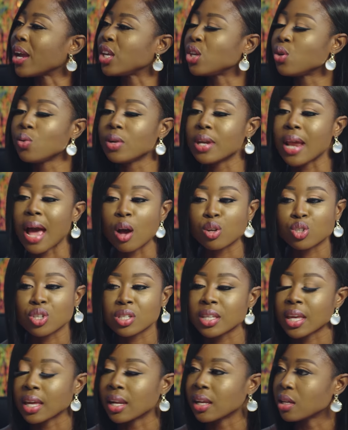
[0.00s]
are you now
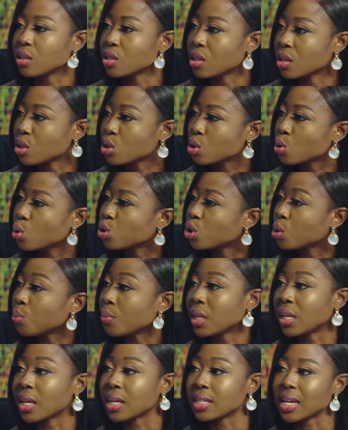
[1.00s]
just getting into the social
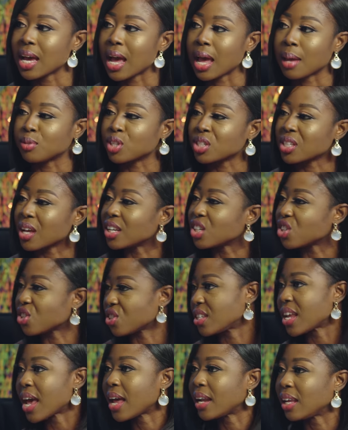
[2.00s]
media time, just
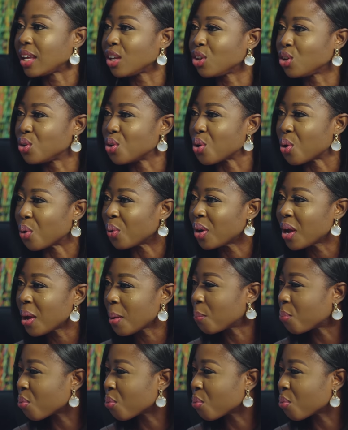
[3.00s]
understanding, you know,